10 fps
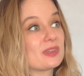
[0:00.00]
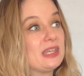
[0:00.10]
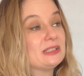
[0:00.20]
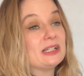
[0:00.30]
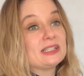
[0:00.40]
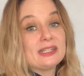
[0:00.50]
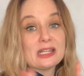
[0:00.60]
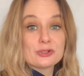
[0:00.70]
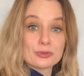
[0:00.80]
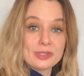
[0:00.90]
in like the
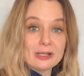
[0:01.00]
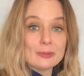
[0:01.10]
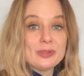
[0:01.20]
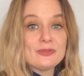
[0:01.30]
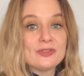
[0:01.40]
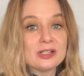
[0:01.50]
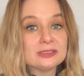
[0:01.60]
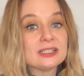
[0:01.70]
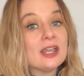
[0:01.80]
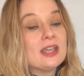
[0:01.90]
natural therapy
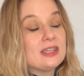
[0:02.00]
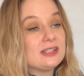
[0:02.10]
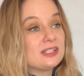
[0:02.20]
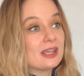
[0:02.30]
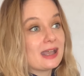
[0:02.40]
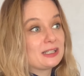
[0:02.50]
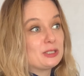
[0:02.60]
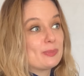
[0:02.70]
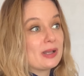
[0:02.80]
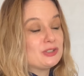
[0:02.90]
field is yeah
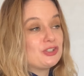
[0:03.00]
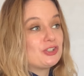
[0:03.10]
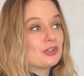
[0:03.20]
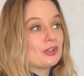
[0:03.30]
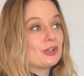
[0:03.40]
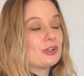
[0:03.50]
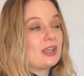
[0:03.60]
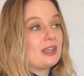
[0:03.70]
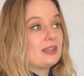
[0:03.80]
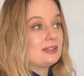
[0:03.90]
acupuncture
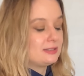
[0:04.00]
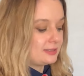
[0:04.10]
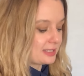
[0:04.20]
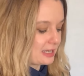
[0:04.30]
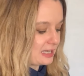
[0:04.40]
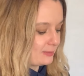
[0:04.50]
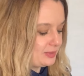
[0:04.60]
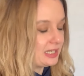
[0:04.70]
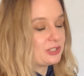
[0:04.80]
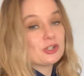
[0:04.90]
and
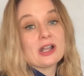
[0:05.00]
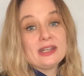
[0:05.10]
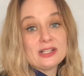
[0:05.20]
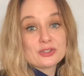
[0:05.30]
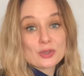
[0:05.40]
yeah Chinese